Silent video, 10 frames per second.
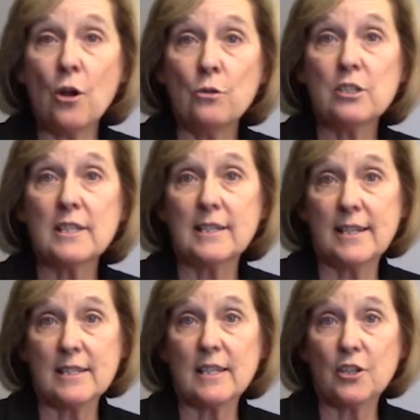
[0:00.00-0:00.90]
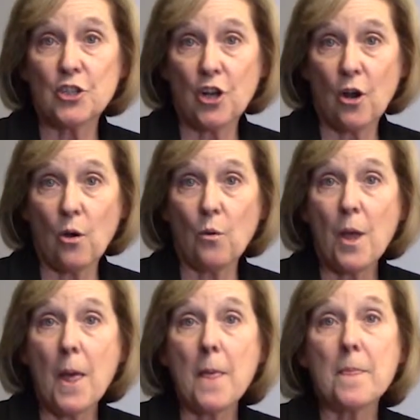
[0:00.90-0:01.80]
own statistics show
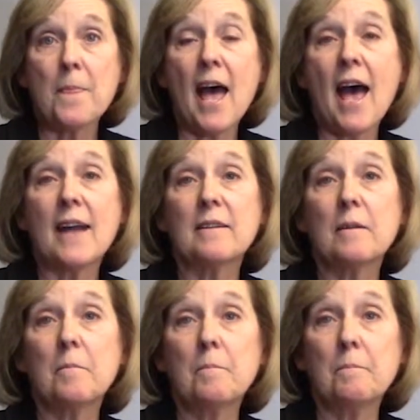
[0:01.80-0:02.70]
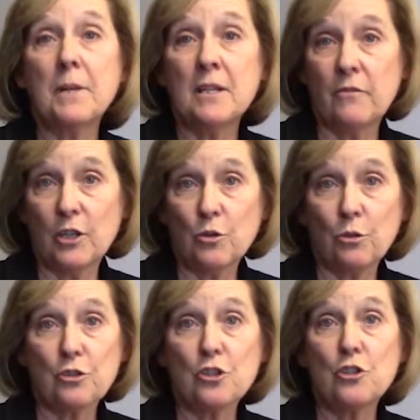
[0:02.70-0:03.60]
that
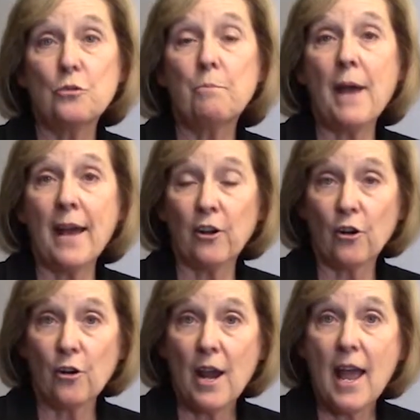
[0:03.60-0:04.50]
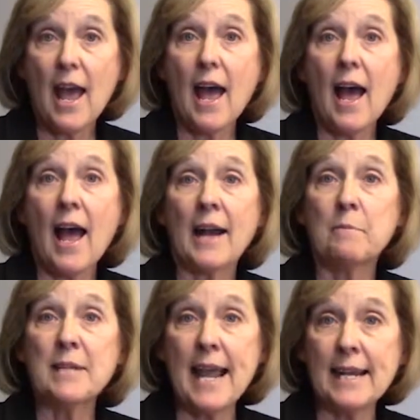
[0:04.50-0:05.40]
individuals do better at
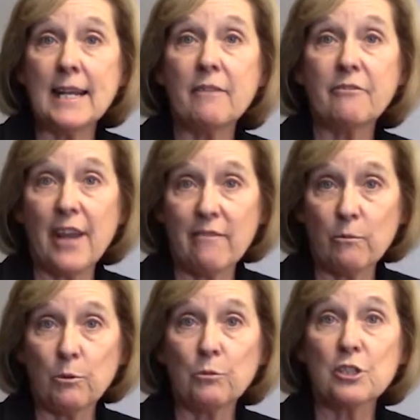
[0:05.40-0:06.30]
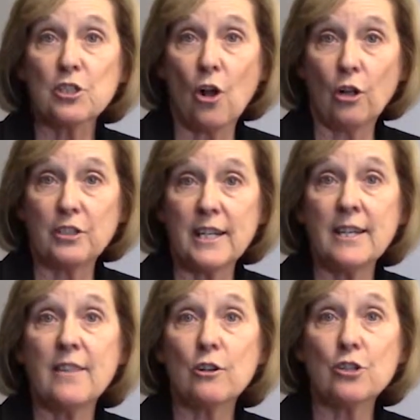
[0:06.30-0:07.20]
obtaining a favorable result
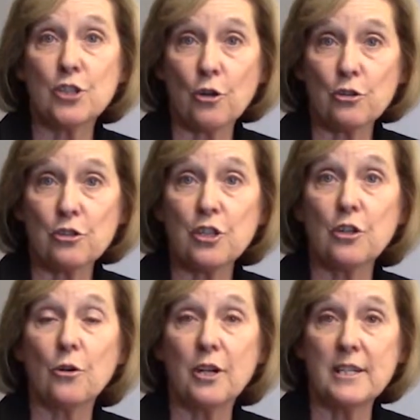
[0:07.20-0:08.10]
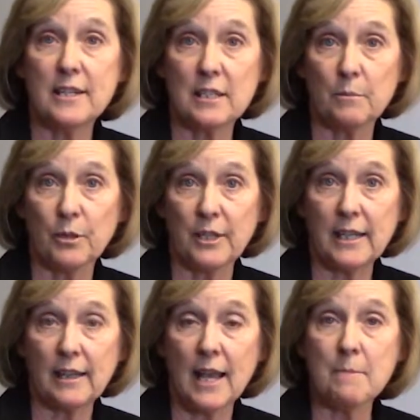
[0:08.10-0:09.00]
in their Social Security disability
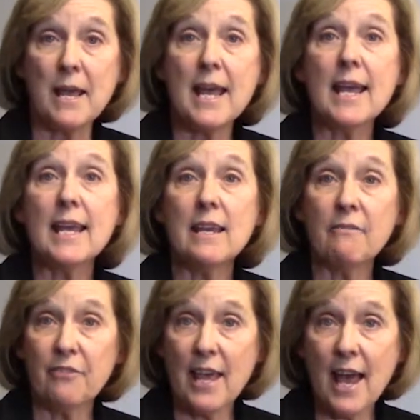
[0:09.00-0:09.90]
claim if they